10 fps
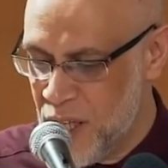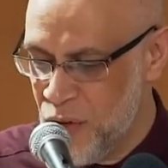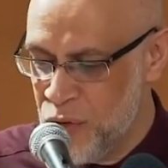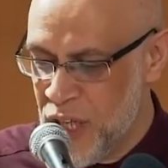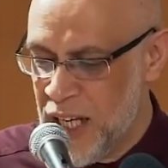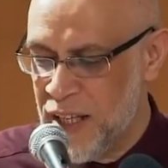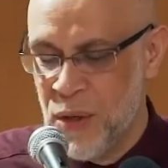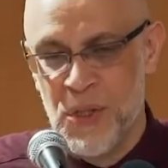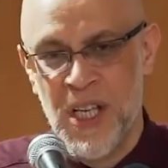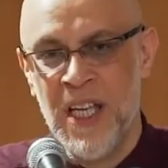really
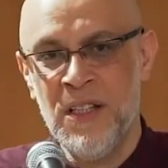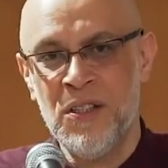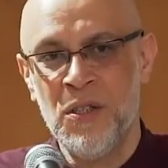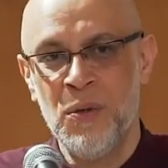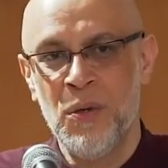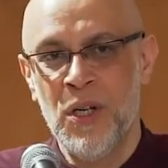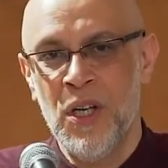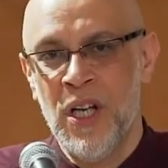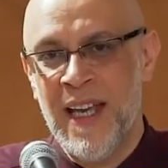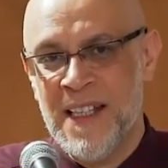goes into
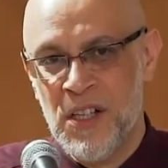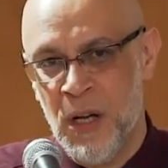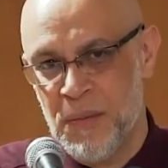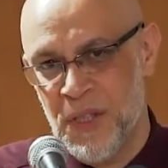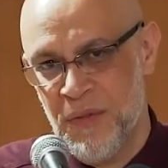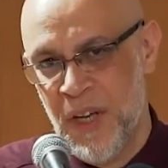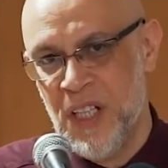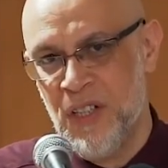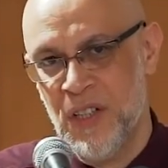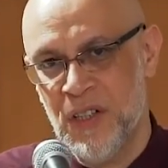his
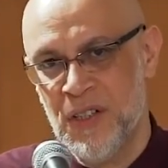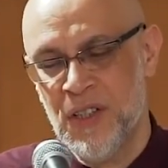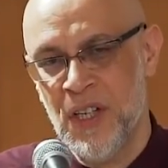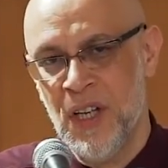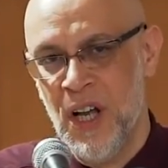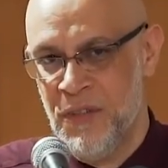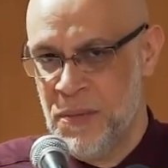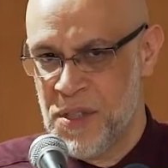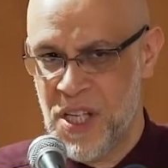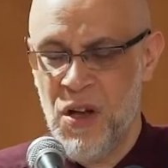observations of
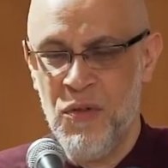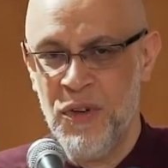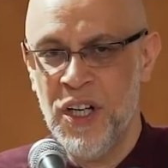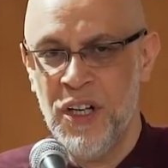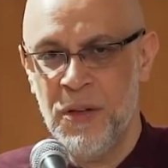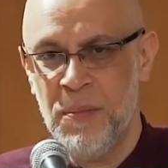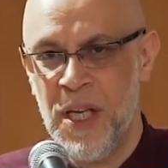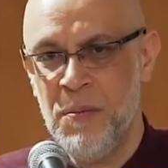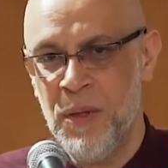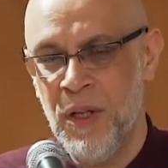himself and other
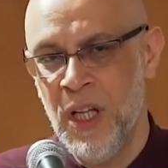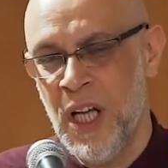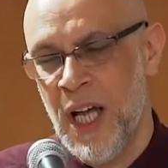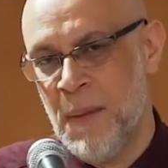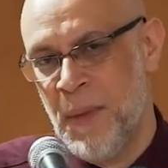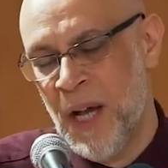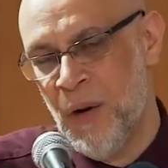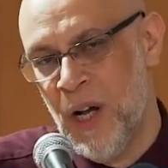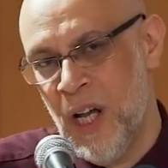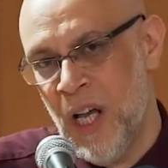people
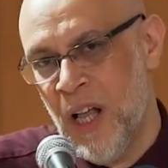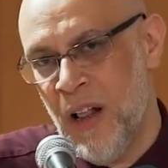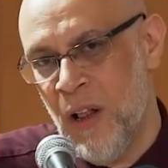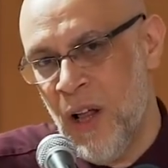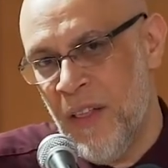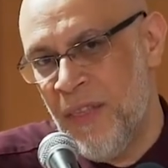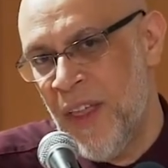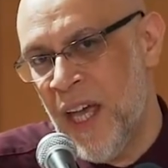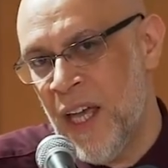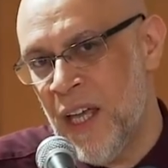about
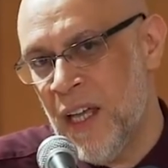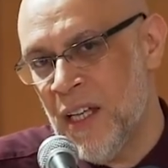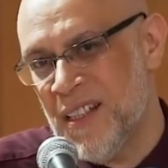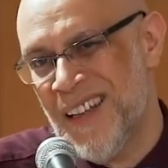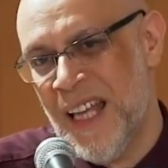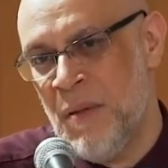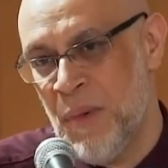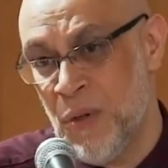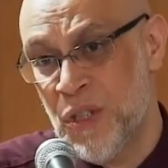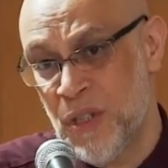their
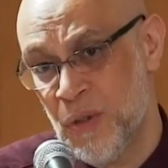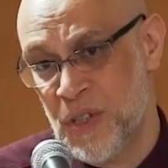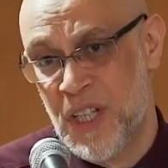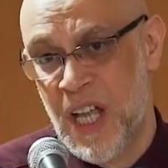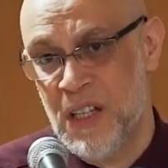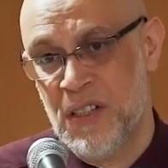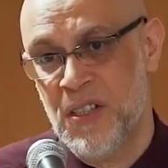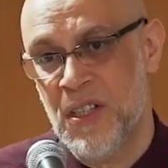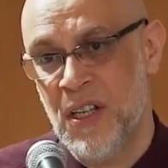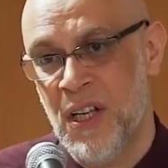emotional
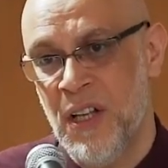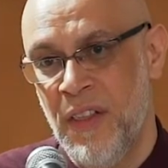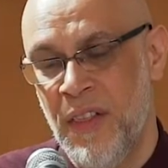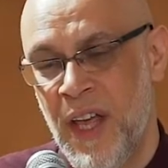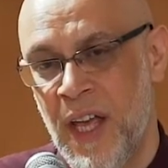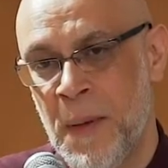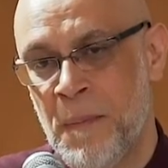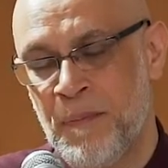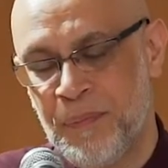states, their